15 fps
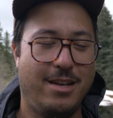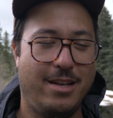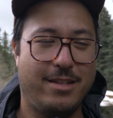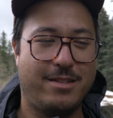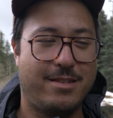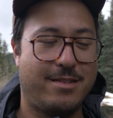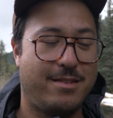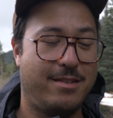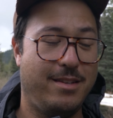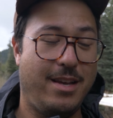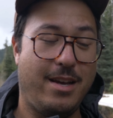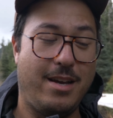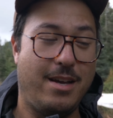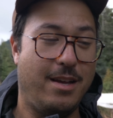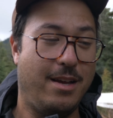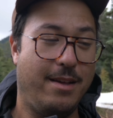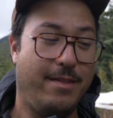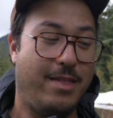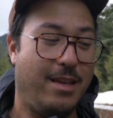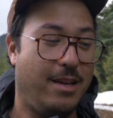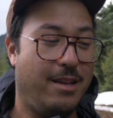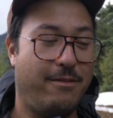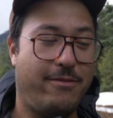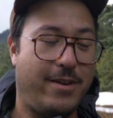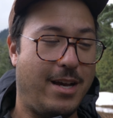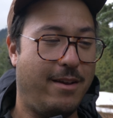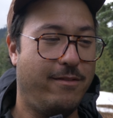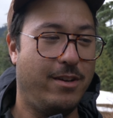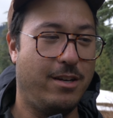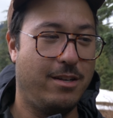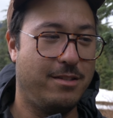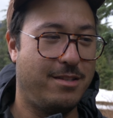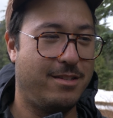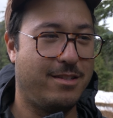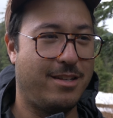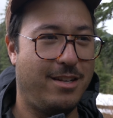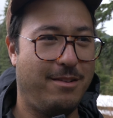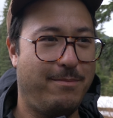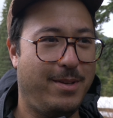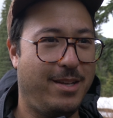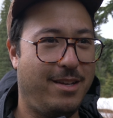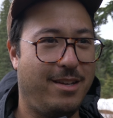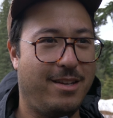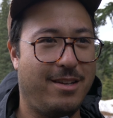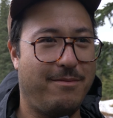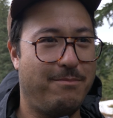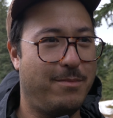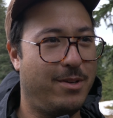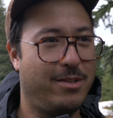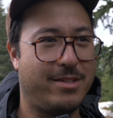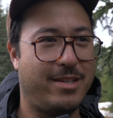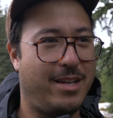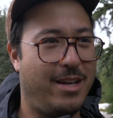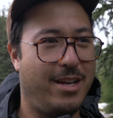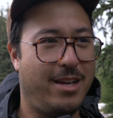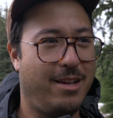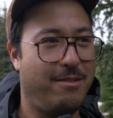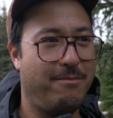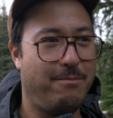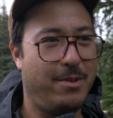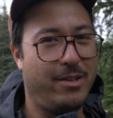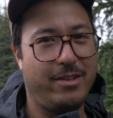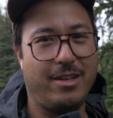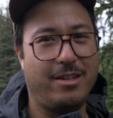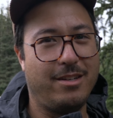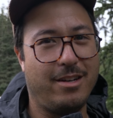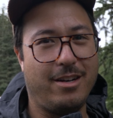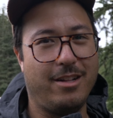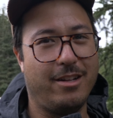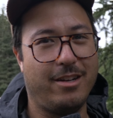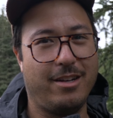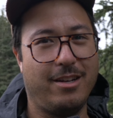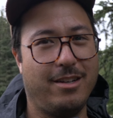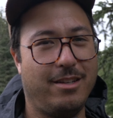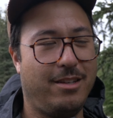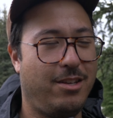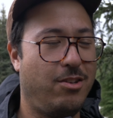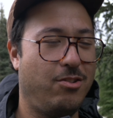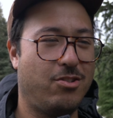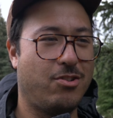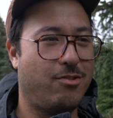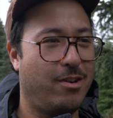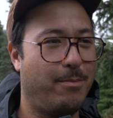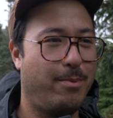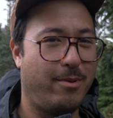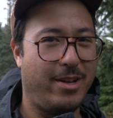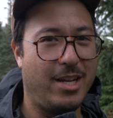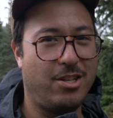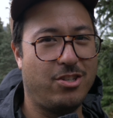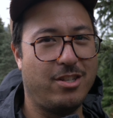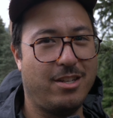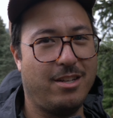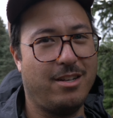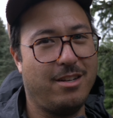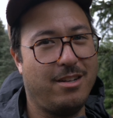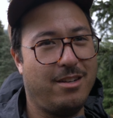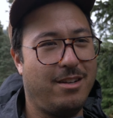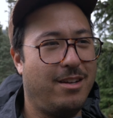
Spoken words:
I think in 5 years it's going to be a multi-million-dollar huge corporation.